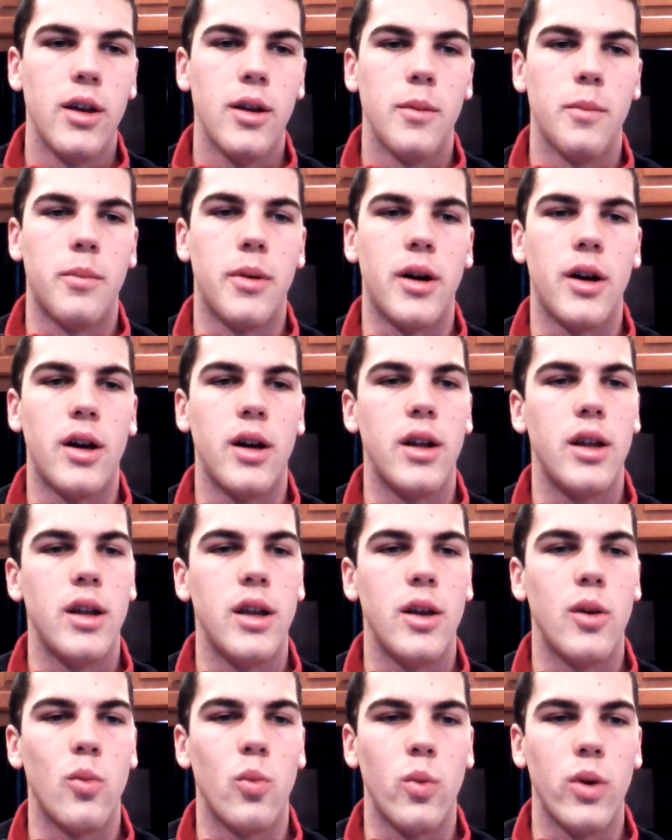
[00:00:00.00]
but
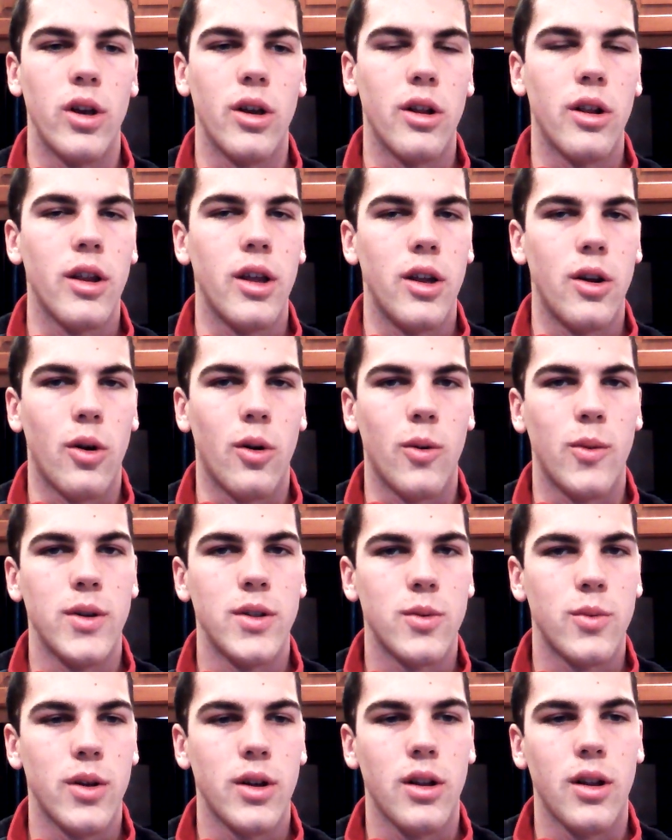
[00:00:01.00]
it will and always
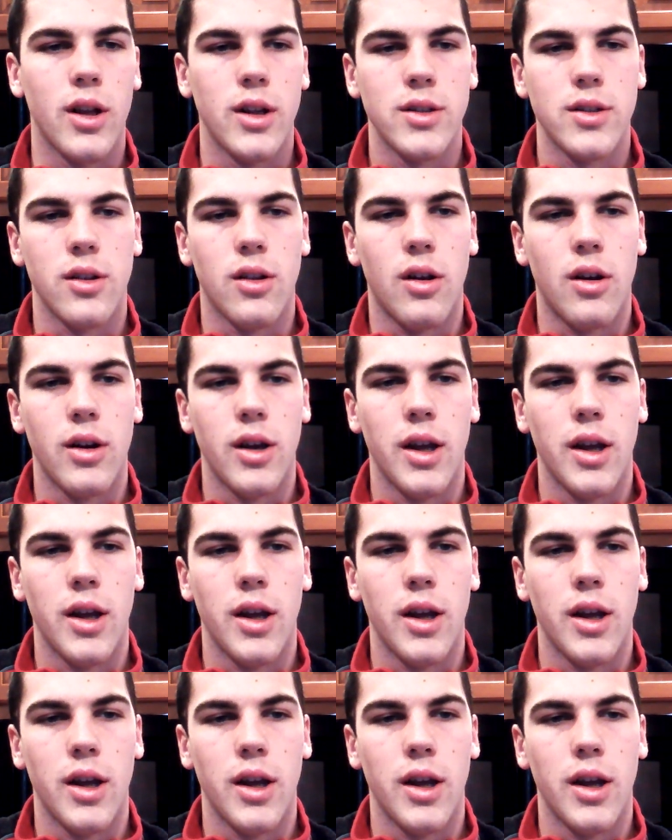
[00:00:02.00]
will as long